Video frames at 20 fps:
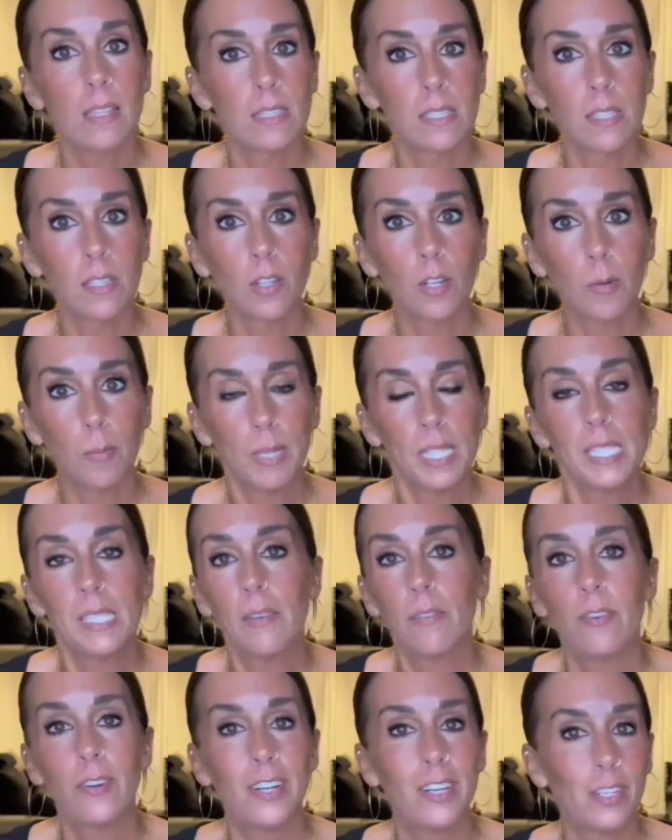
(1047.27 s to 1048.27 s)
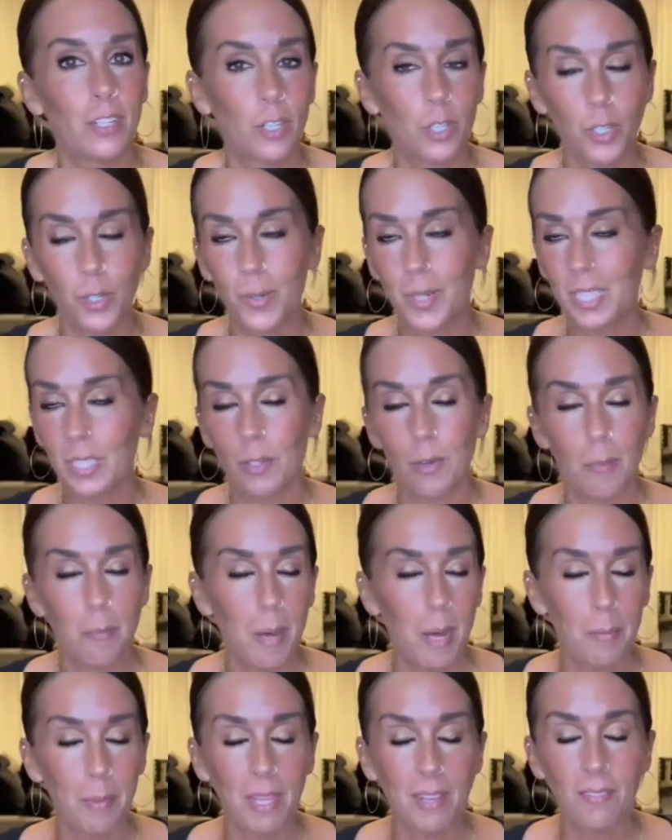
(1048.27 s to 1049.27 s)
That's a little bit different. You're going to a
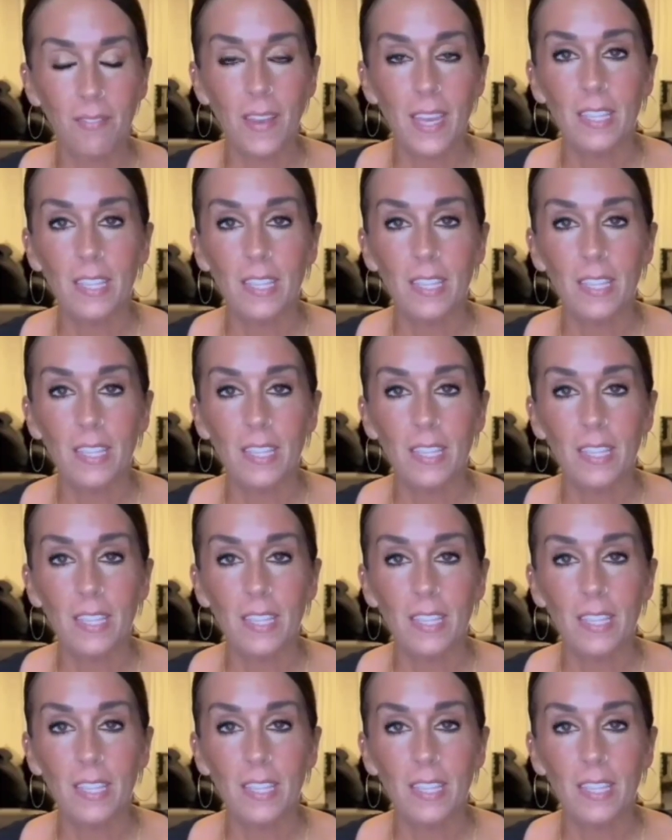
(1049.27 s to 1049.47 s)
public